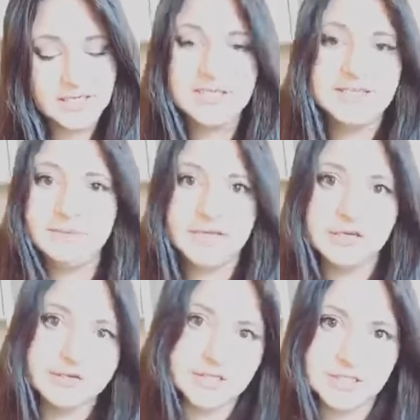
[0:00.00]
condemning
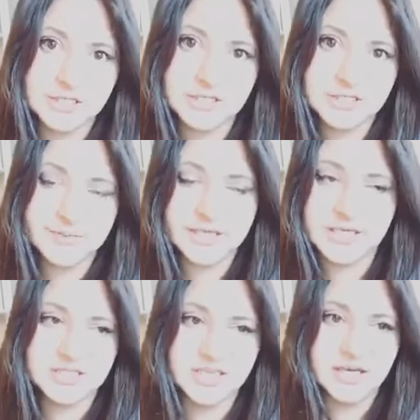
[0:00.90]
Christians
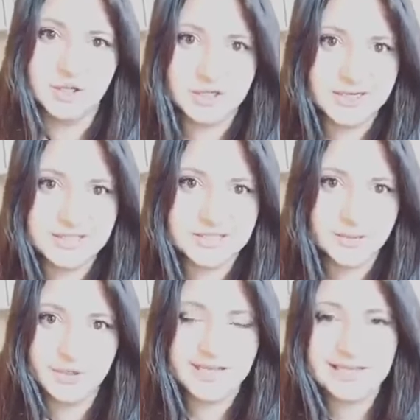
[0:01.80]
because they're lawless, they
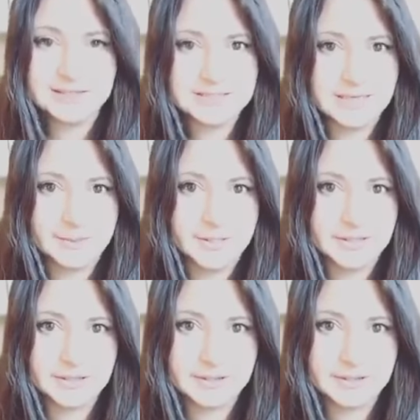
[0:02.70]
wouldn't keep the Sabbath.